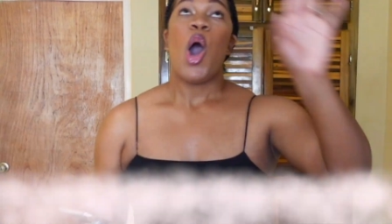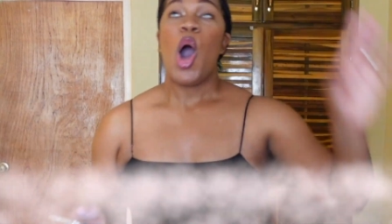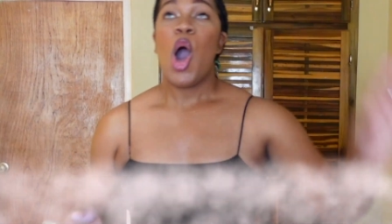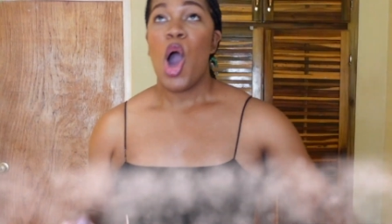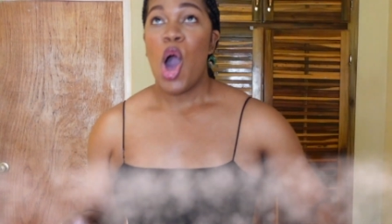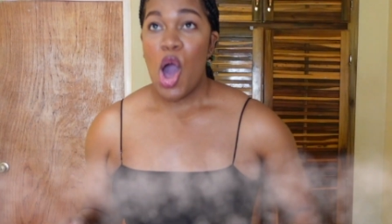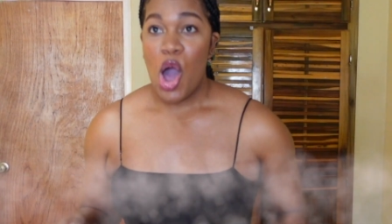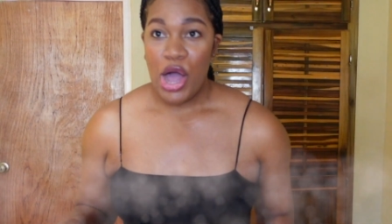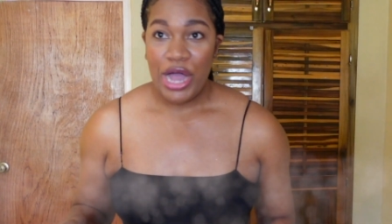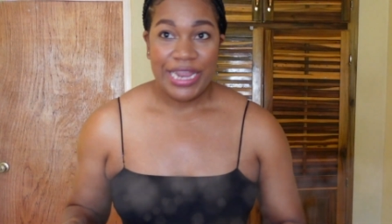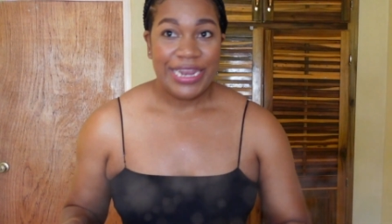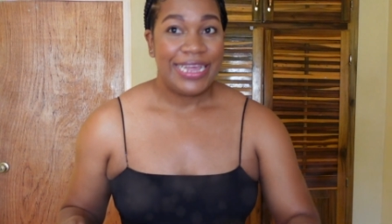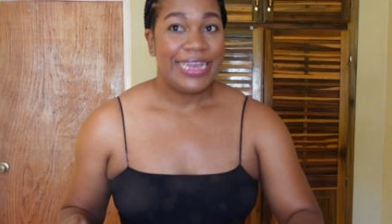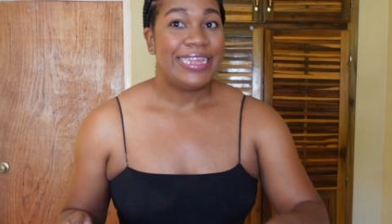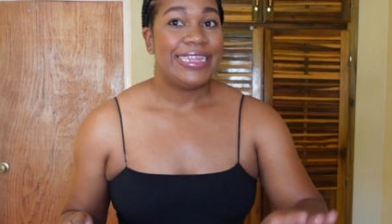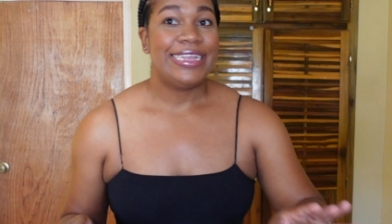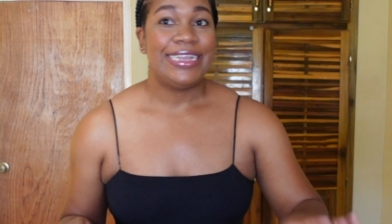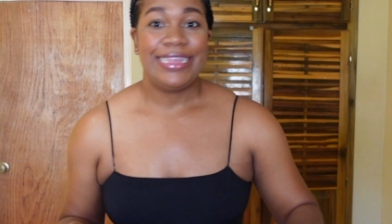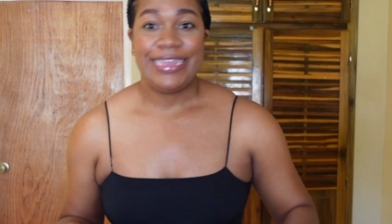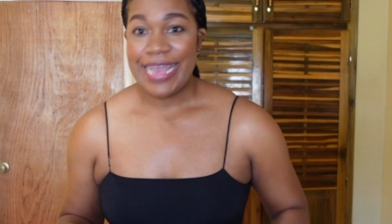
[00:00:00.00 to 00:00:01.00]
all
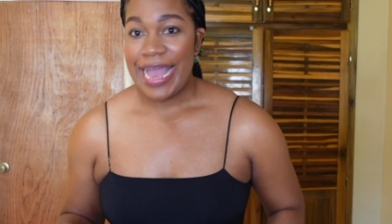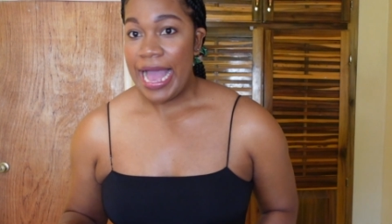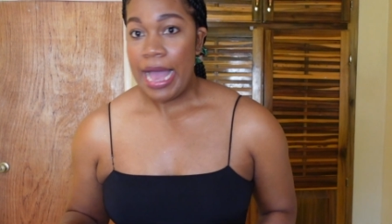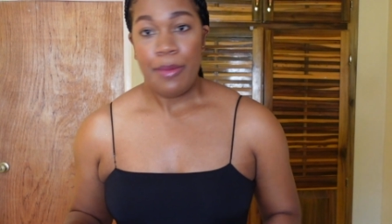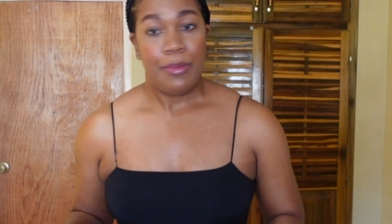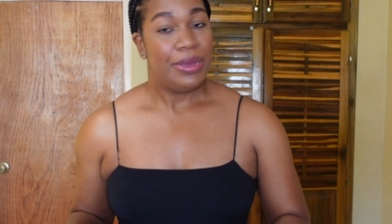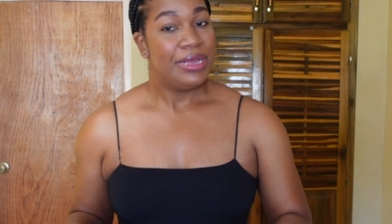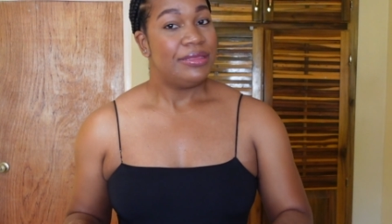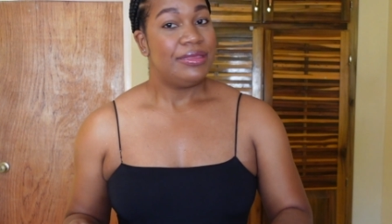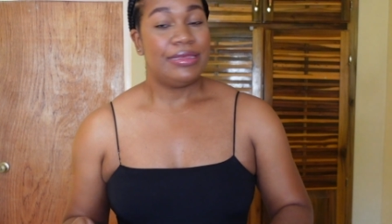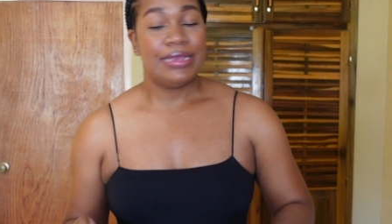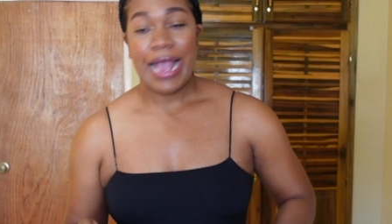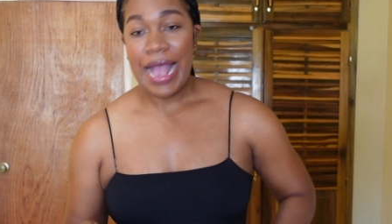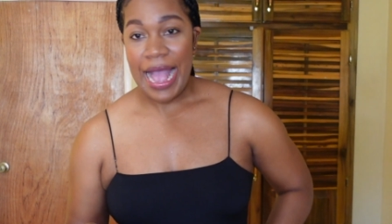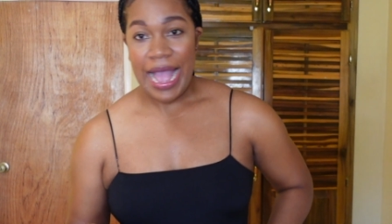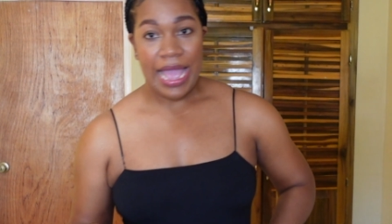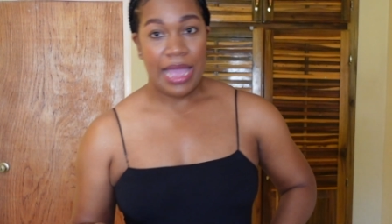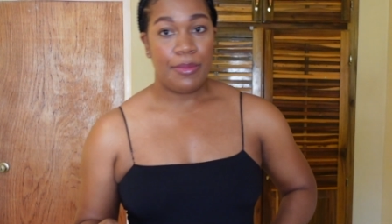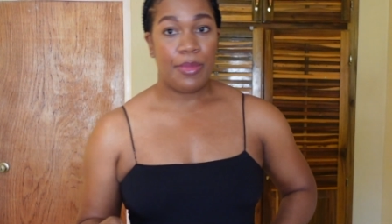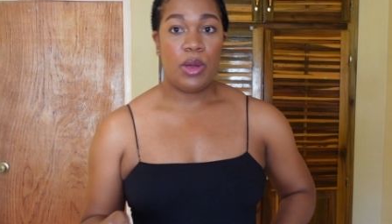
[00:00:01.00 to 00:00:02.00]
the damn
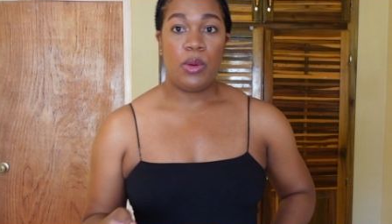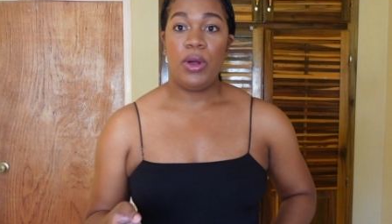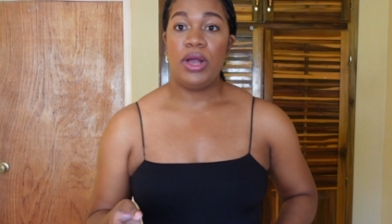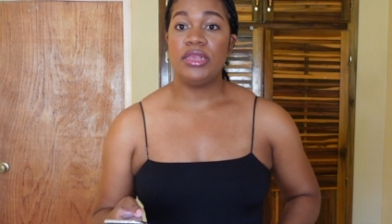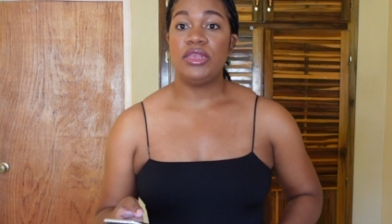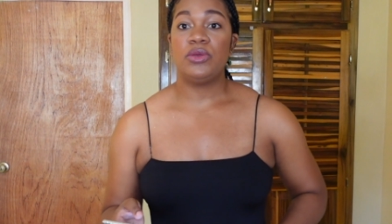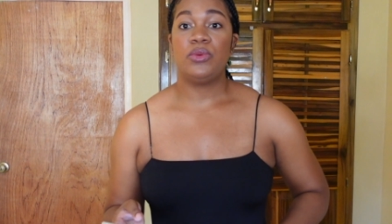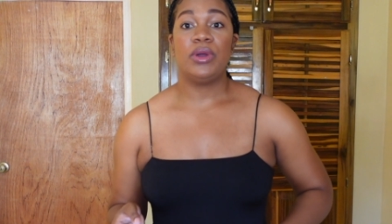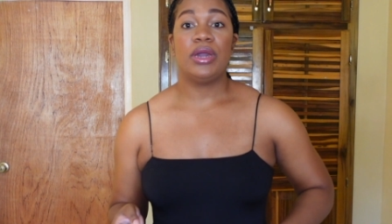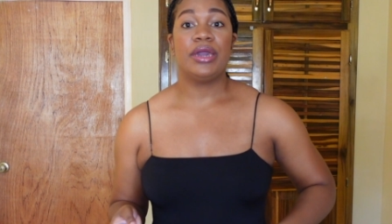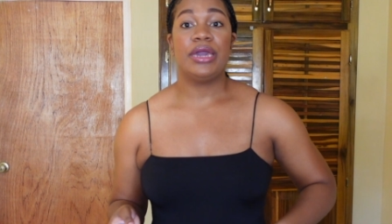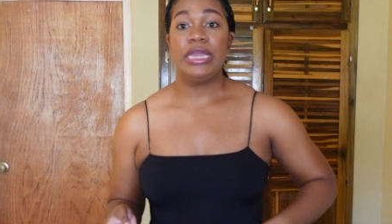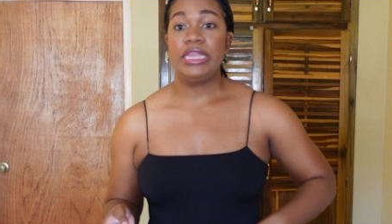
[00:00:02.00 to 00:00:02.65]
time I want to wear